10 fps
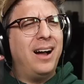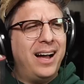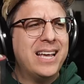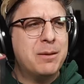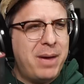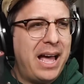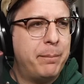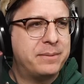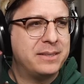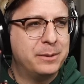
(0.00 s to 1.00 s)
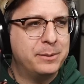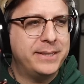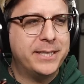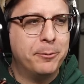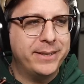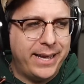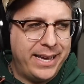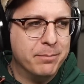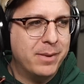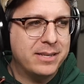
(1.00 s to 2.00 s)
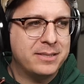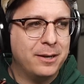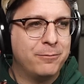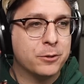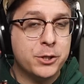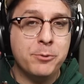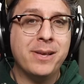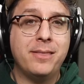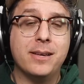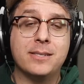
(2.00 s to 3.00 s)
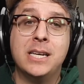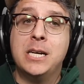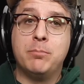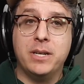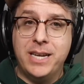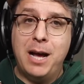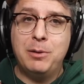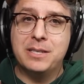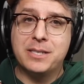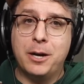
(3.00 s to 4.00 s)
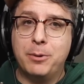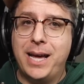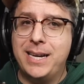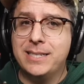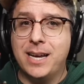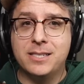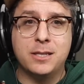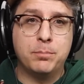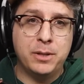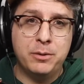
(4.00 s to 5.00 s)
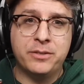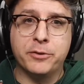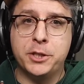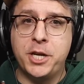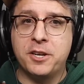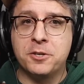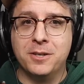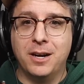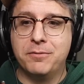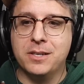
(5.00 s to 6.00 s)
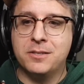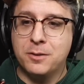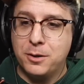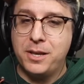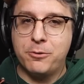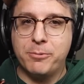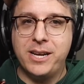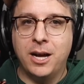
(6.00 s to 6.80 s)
I am absolutely going to hate myself for doing this, but now let's go ahead and test the plosive rejection of this thirty-three